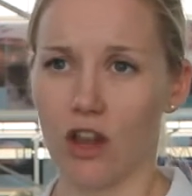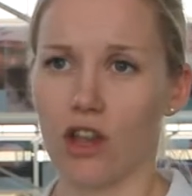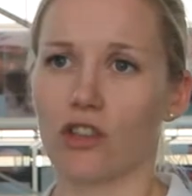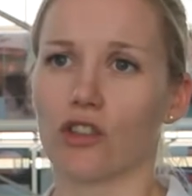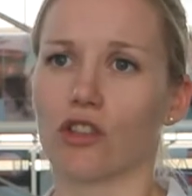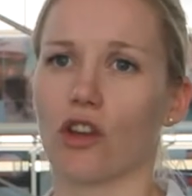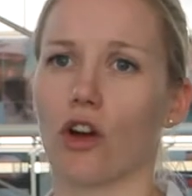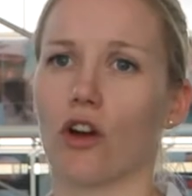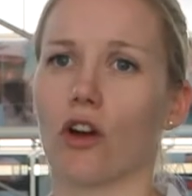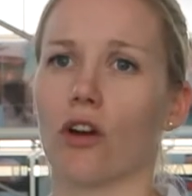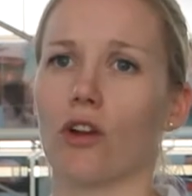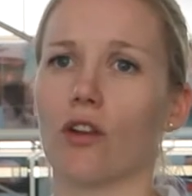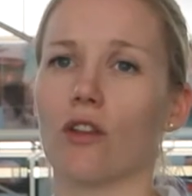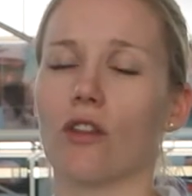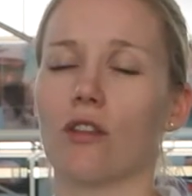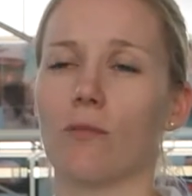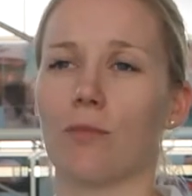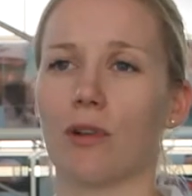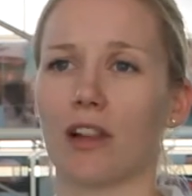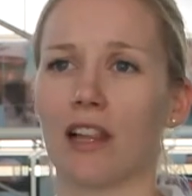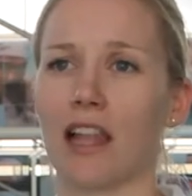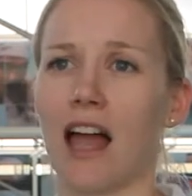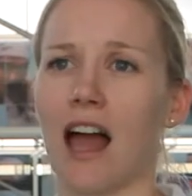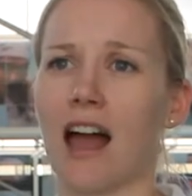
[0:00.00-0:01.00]
So the
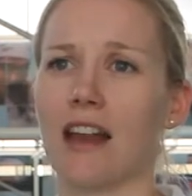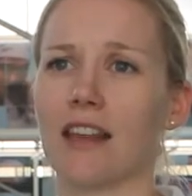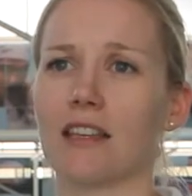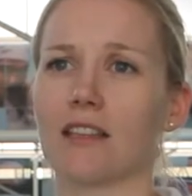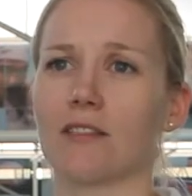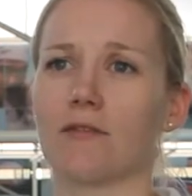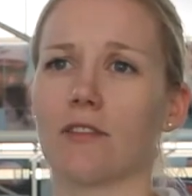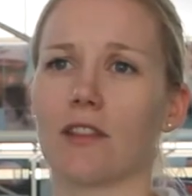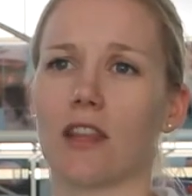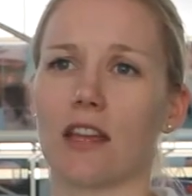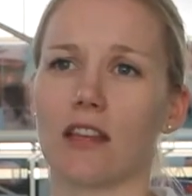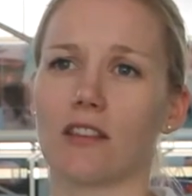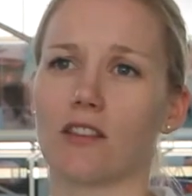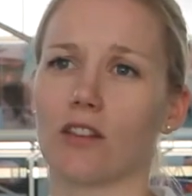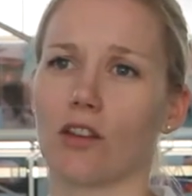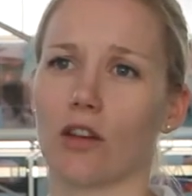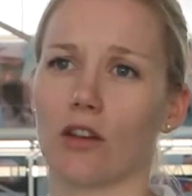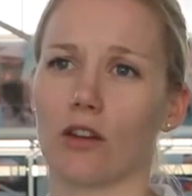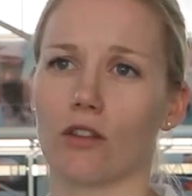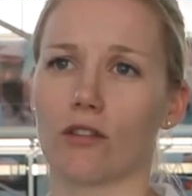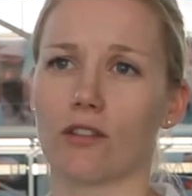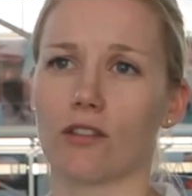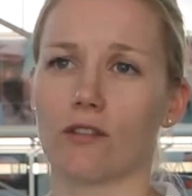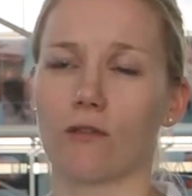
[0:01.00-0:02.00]
Pilates for these
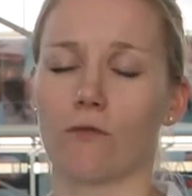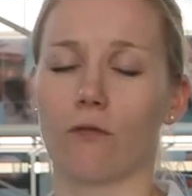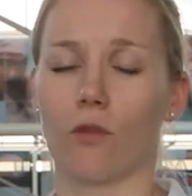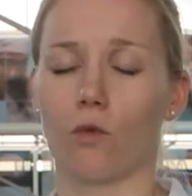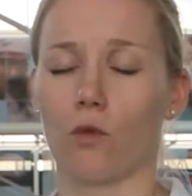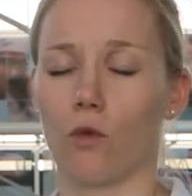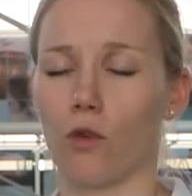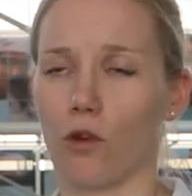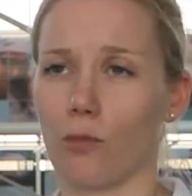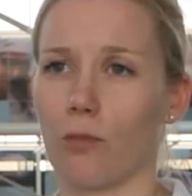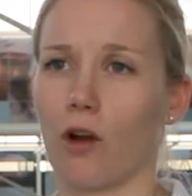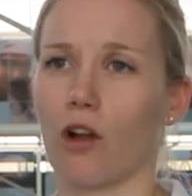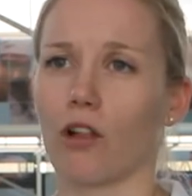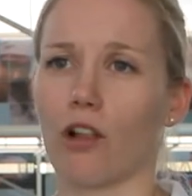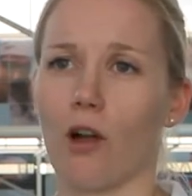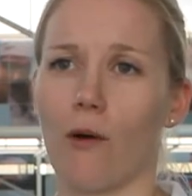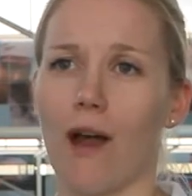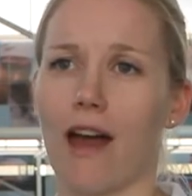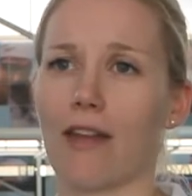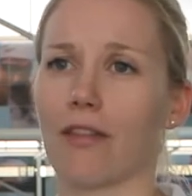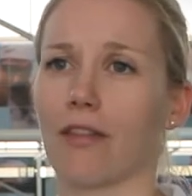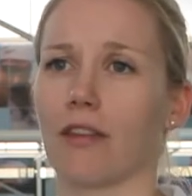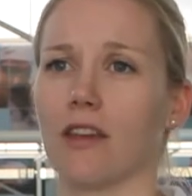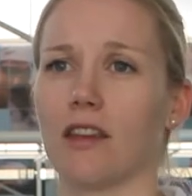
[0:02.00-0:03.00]
girls, for water polo
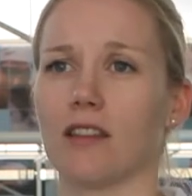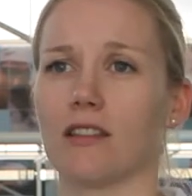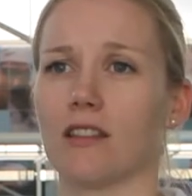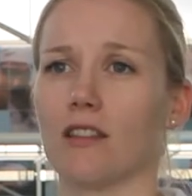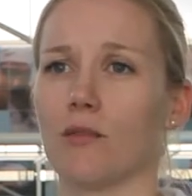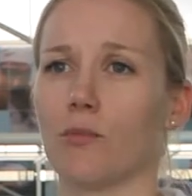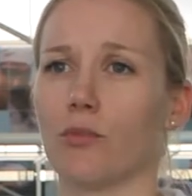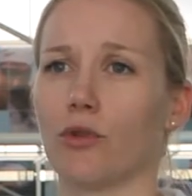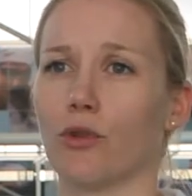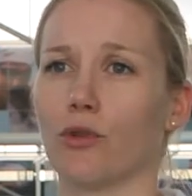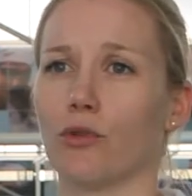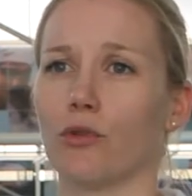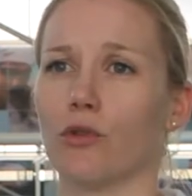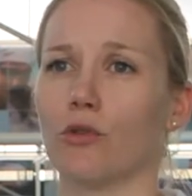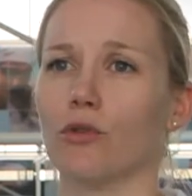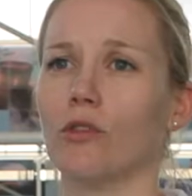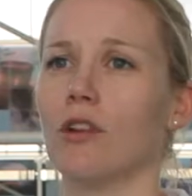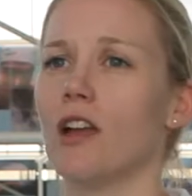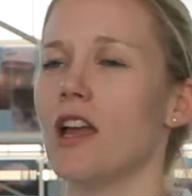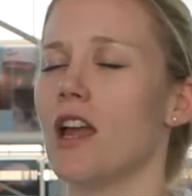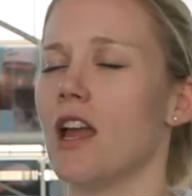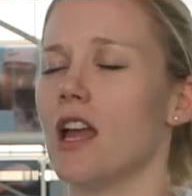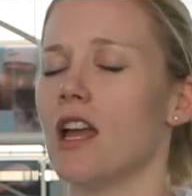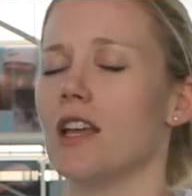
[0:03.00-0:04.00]
athletes in the pool,
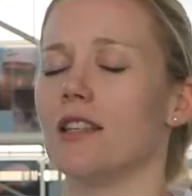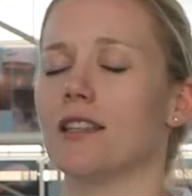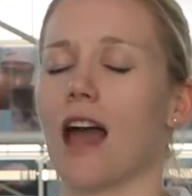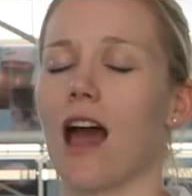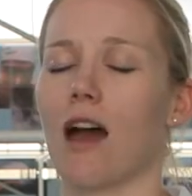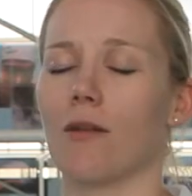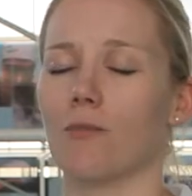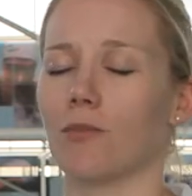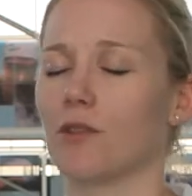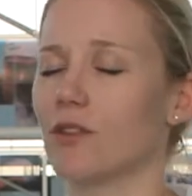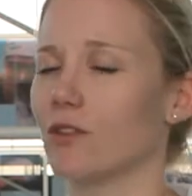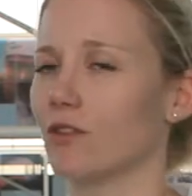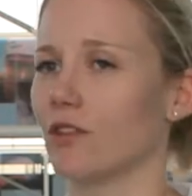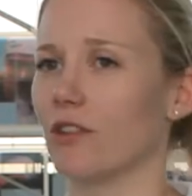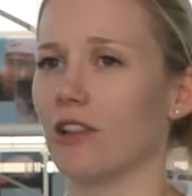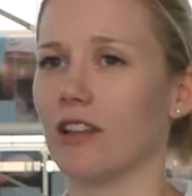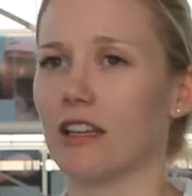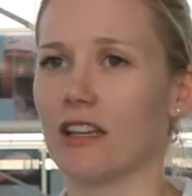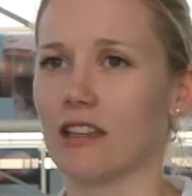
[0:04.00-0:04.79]
is absolutely